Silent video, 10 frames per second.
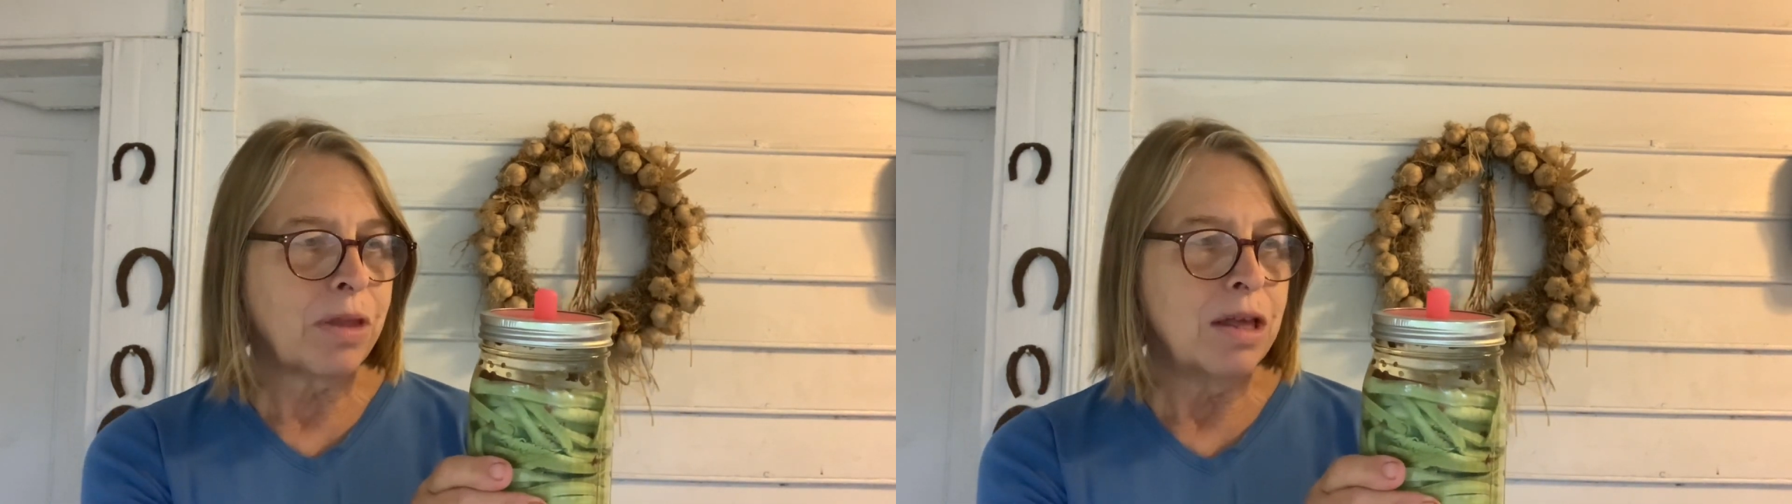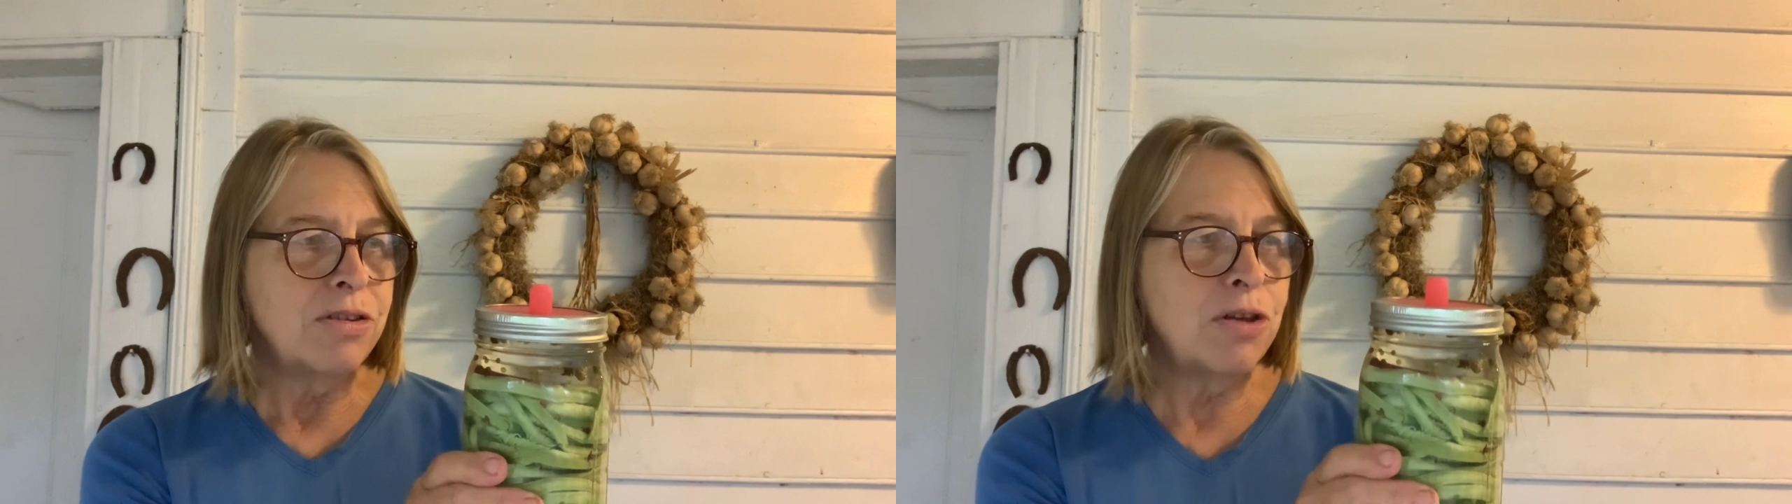
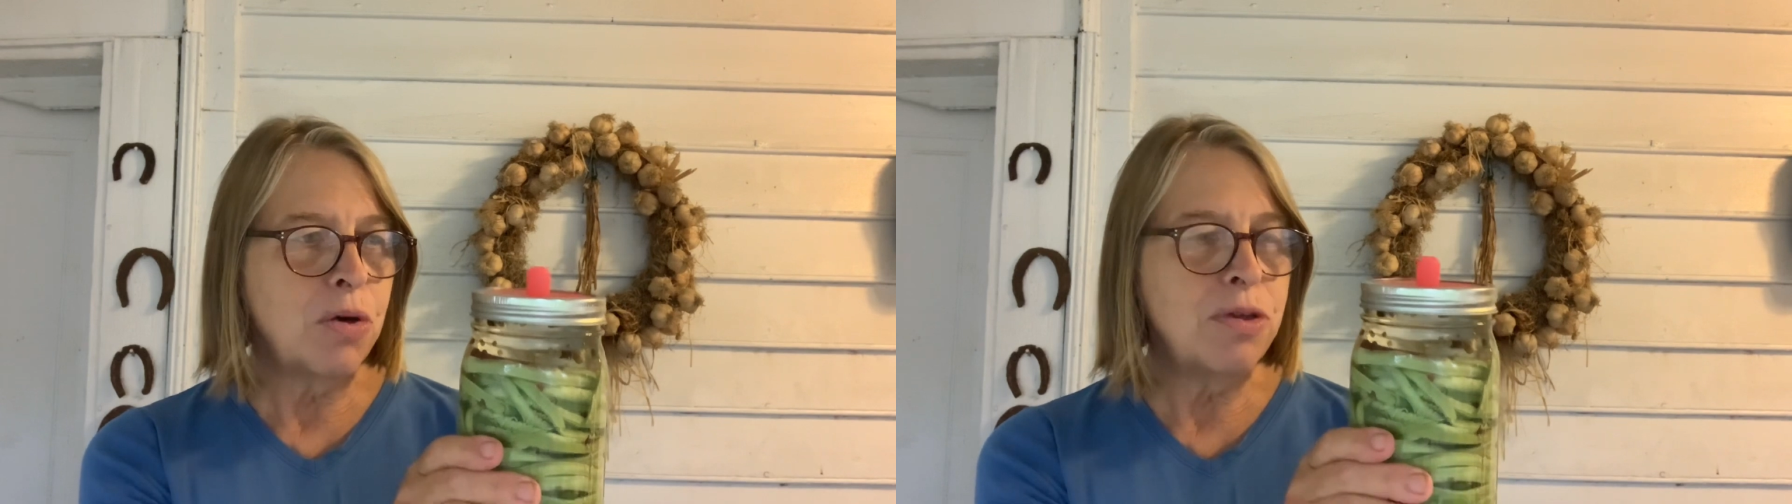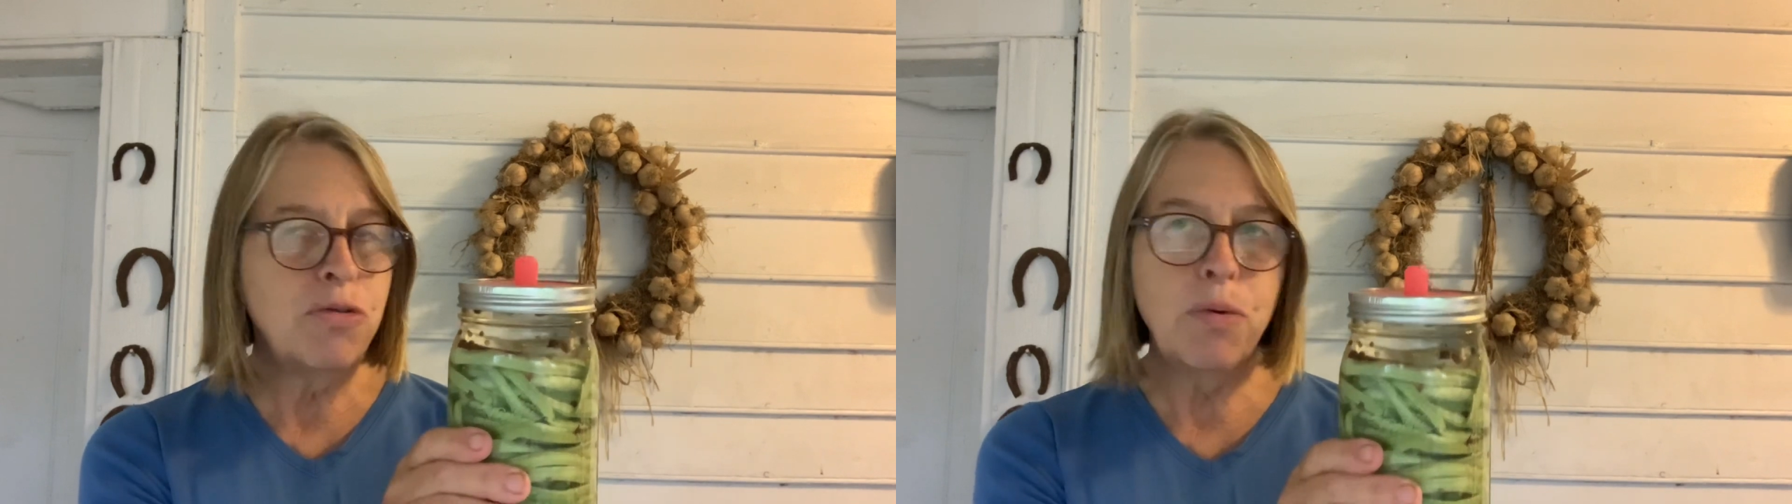So
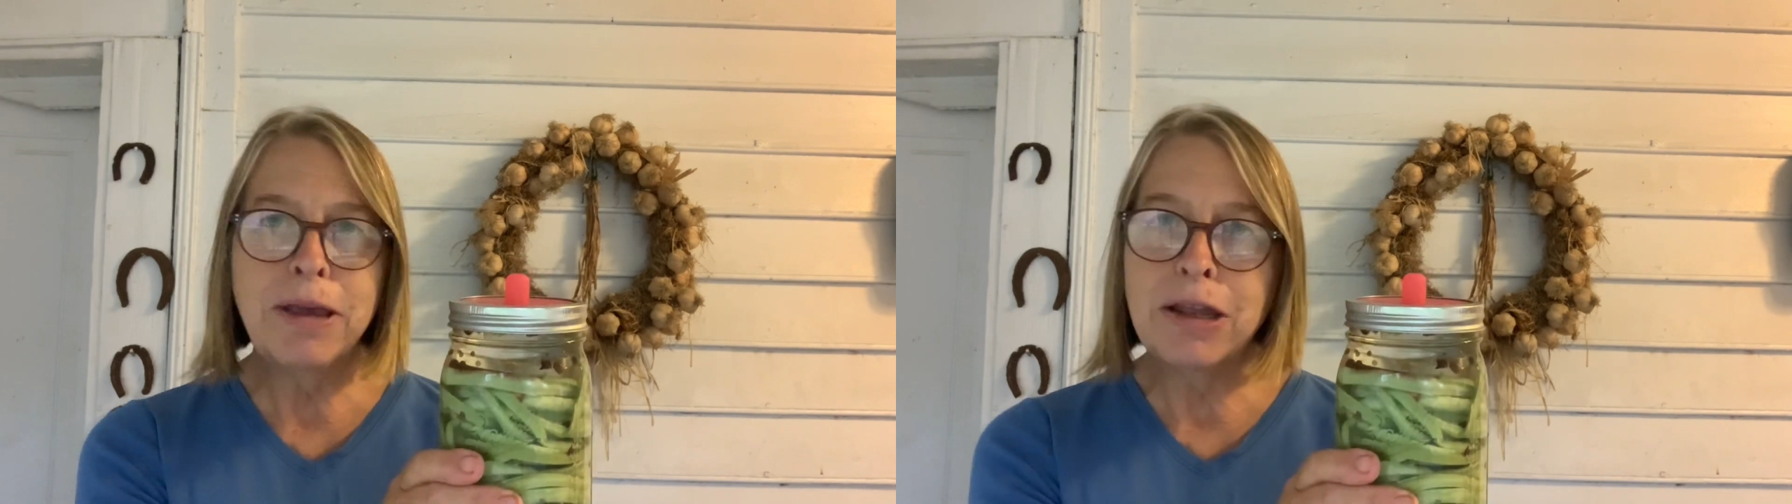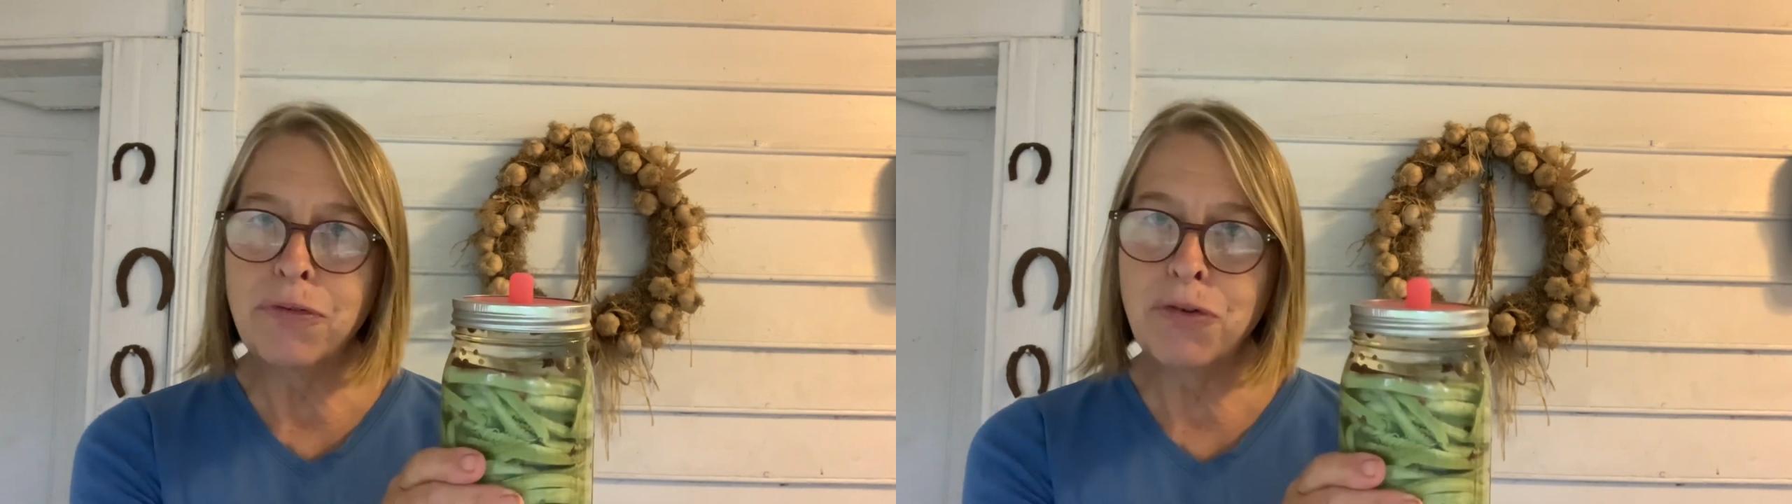this will
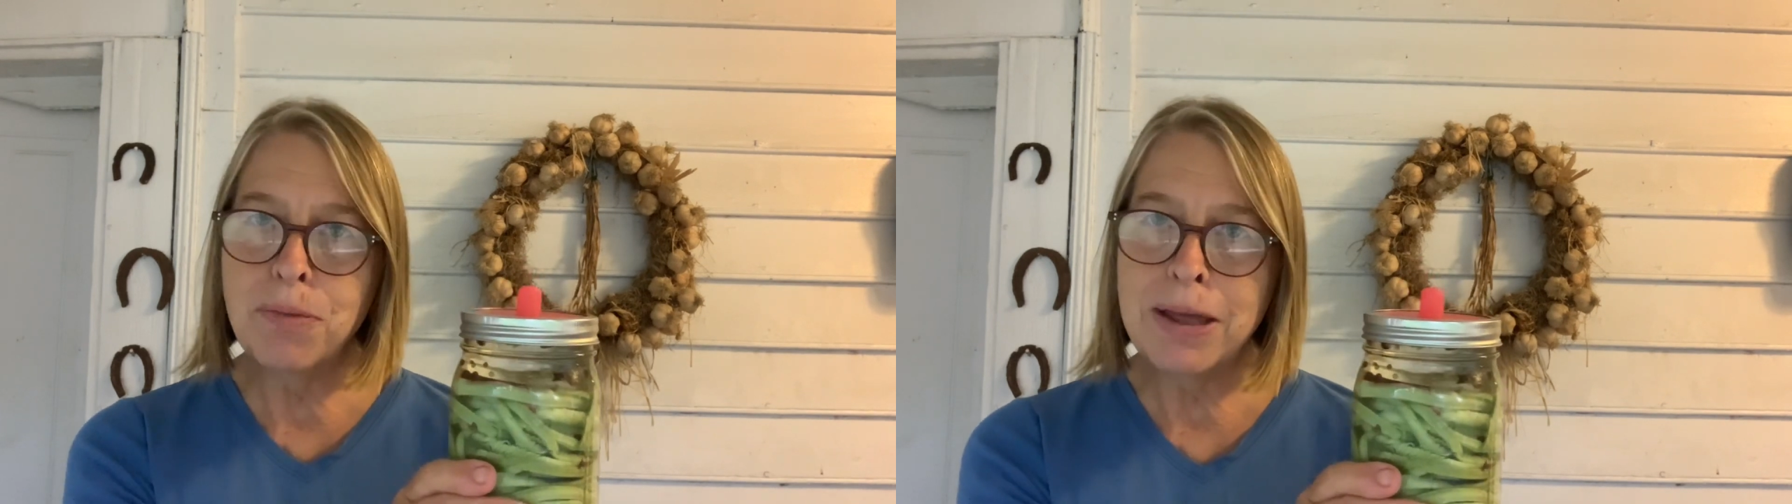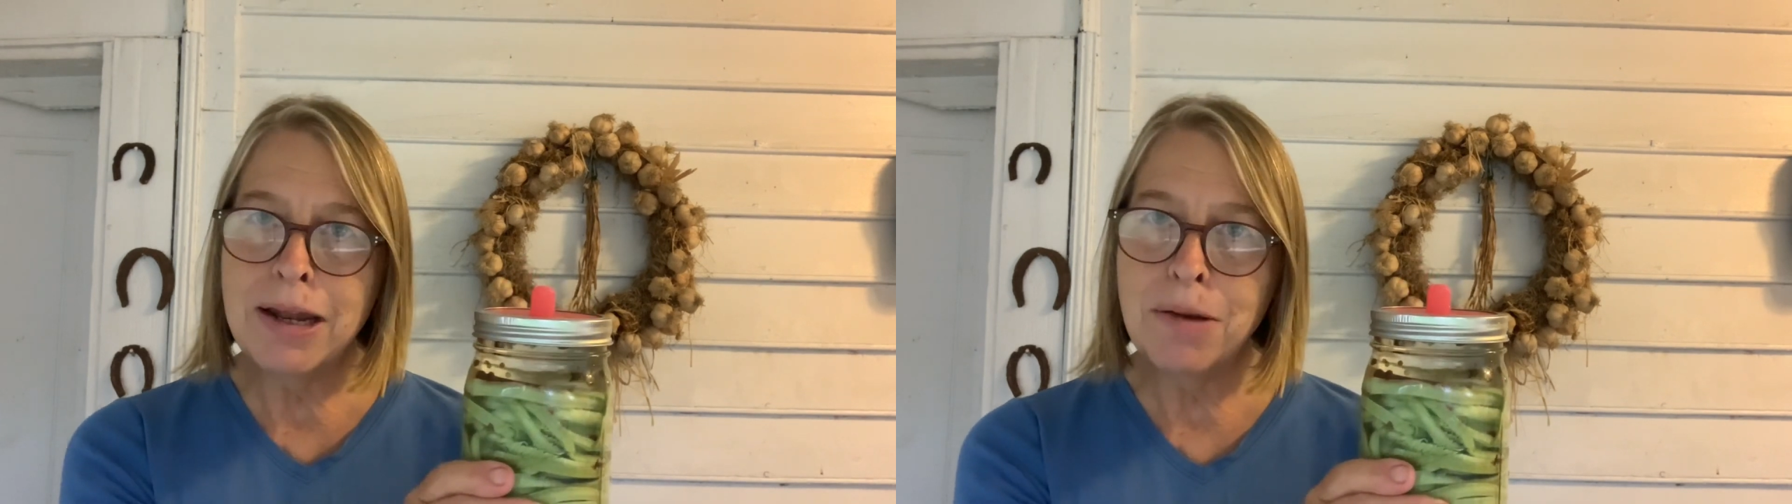begin to ferment